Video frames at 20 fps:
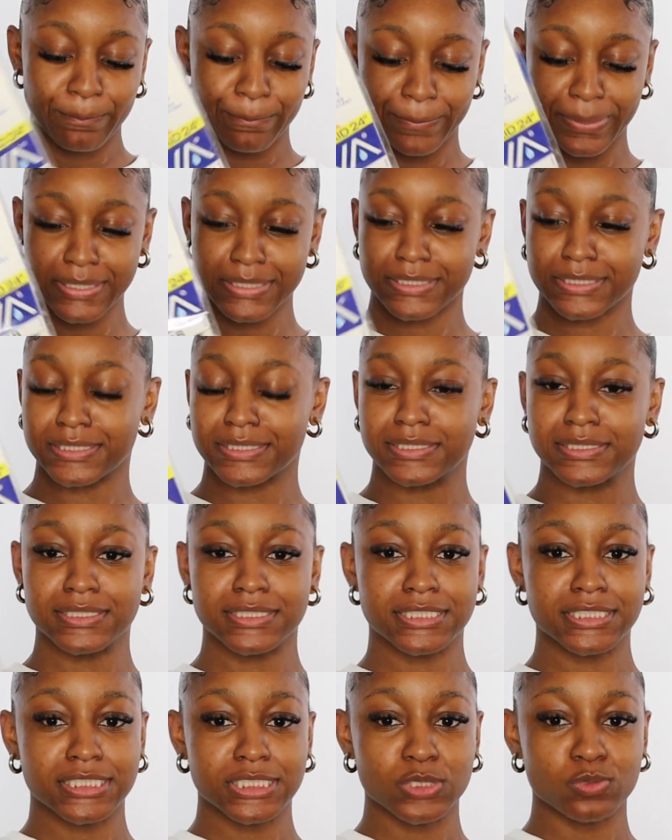
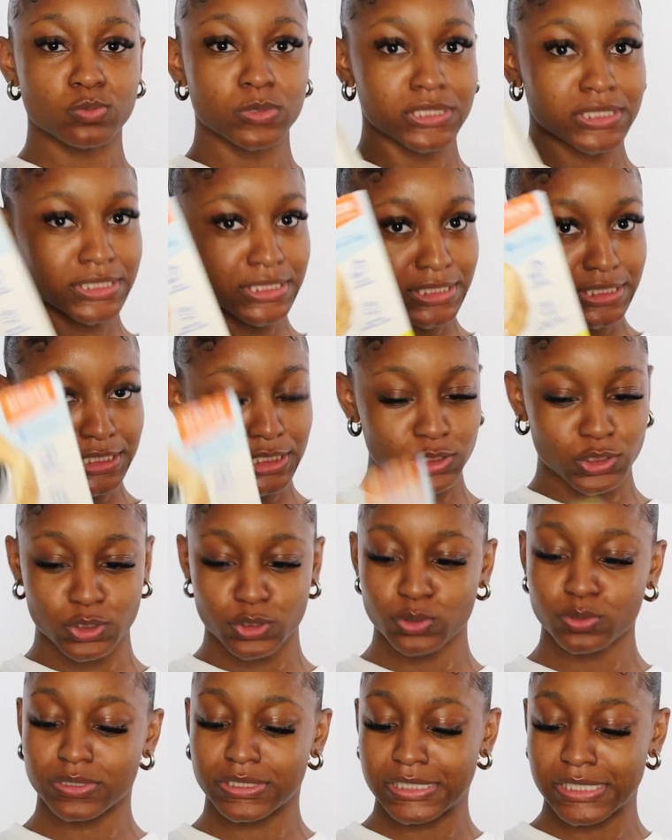But we didn't
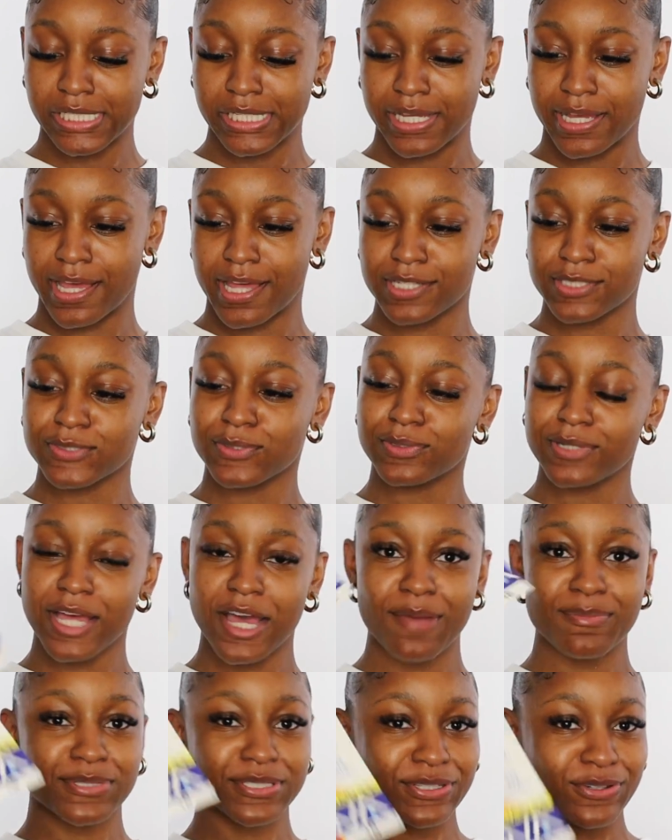do that, so
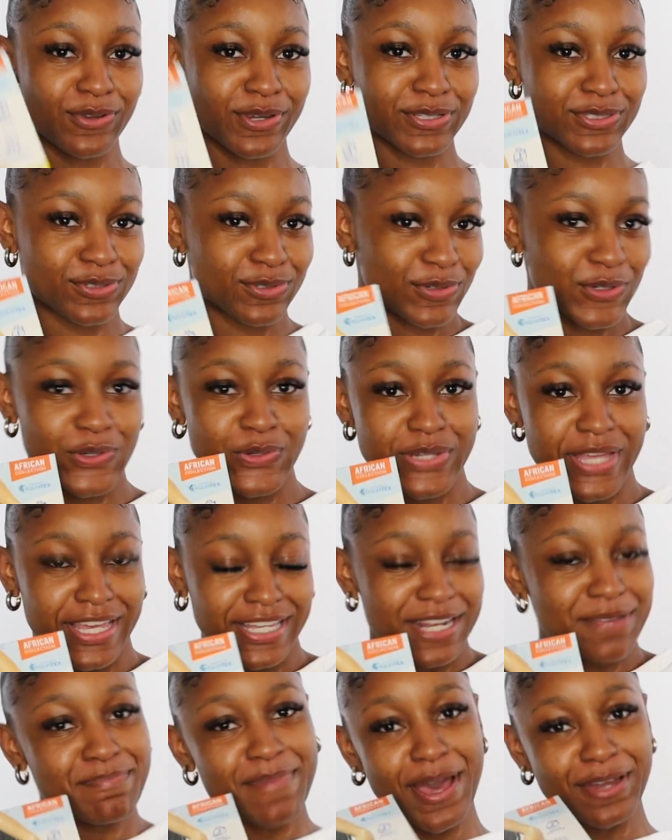now I'm just going to
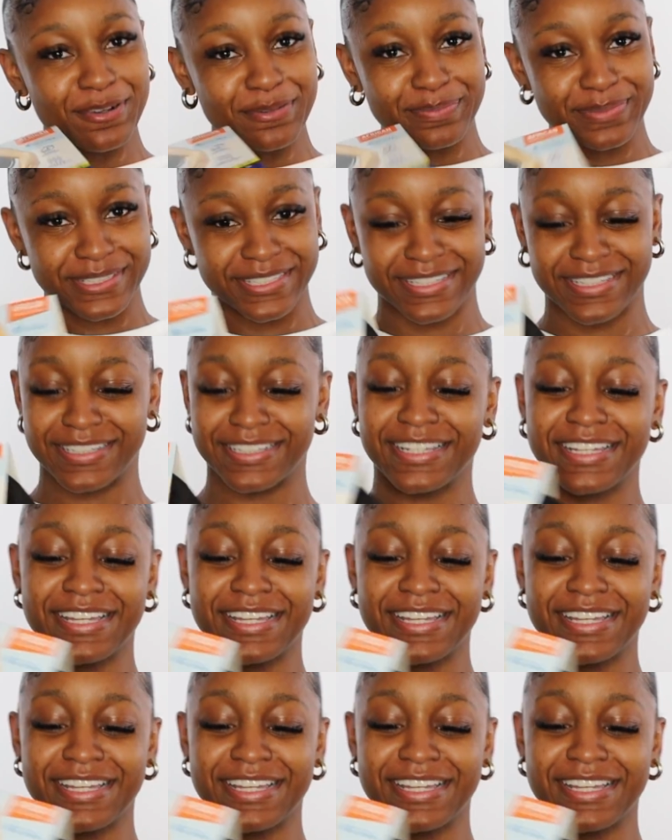create another bun.